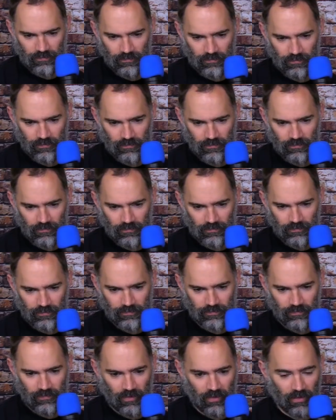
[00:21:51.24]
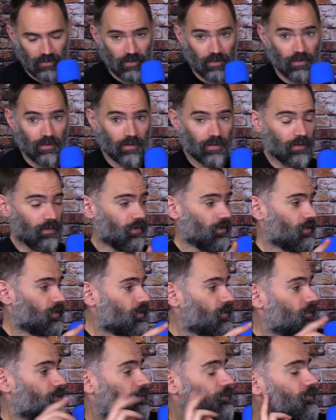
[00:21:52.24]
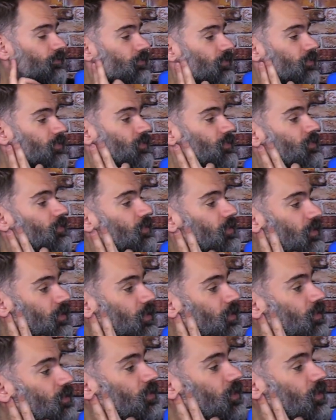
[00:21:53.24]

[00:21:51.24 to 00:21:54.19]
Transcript: The person shown says nothing.